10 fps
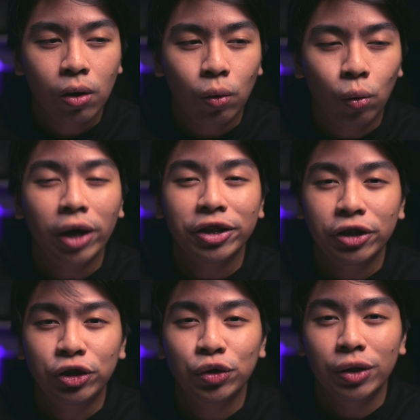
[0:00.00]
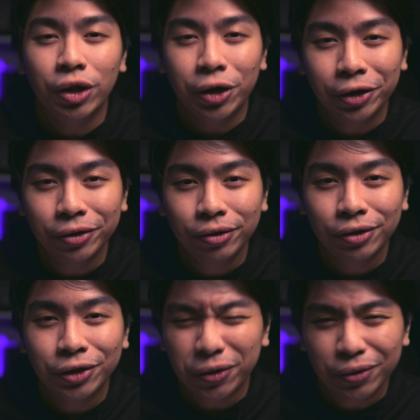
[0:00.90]
what you should learn.
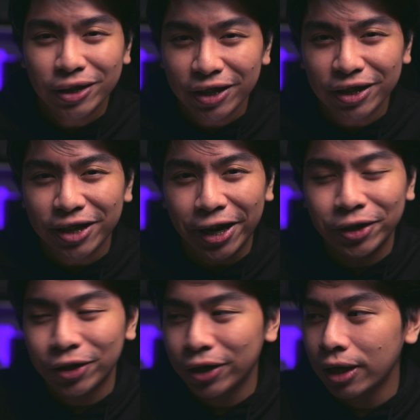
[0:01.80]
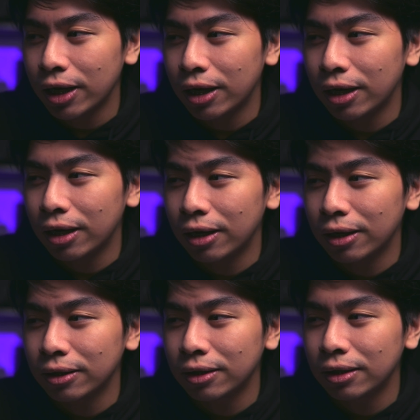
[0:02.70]
As a designer,
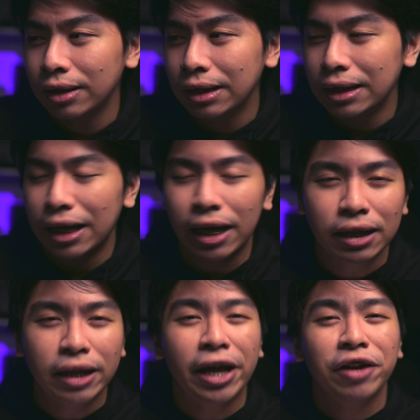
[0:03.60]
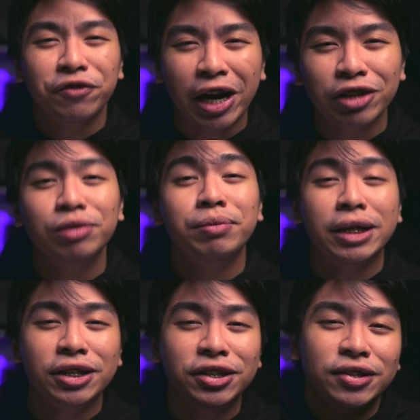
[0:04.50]
the
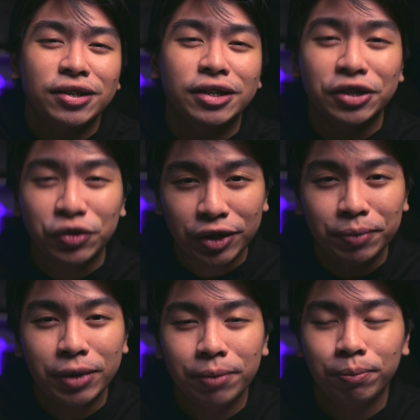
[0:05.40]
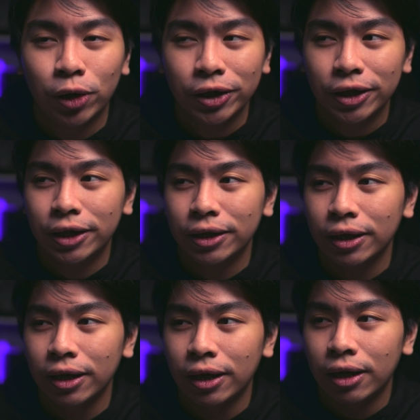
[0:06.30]
environment is extremely important,
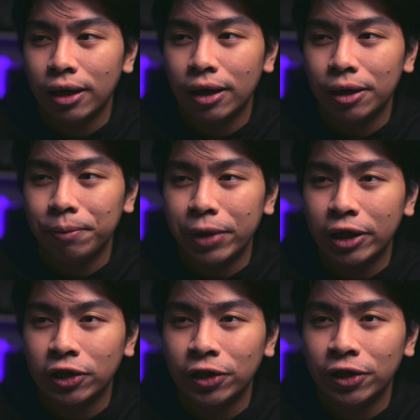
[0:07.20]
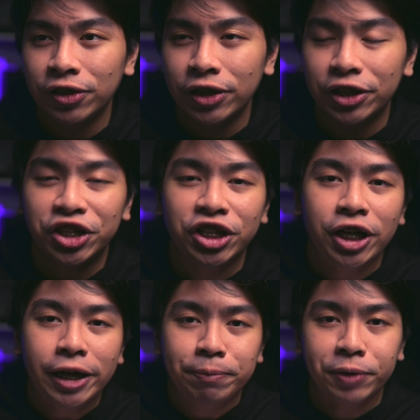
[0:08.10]
because it
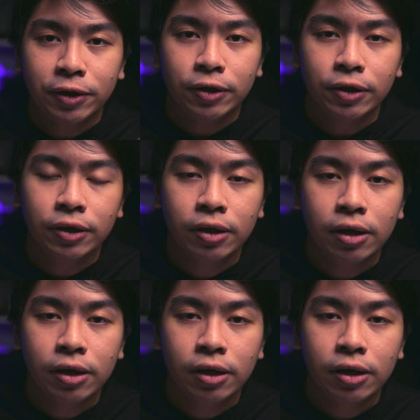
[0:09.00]
shapes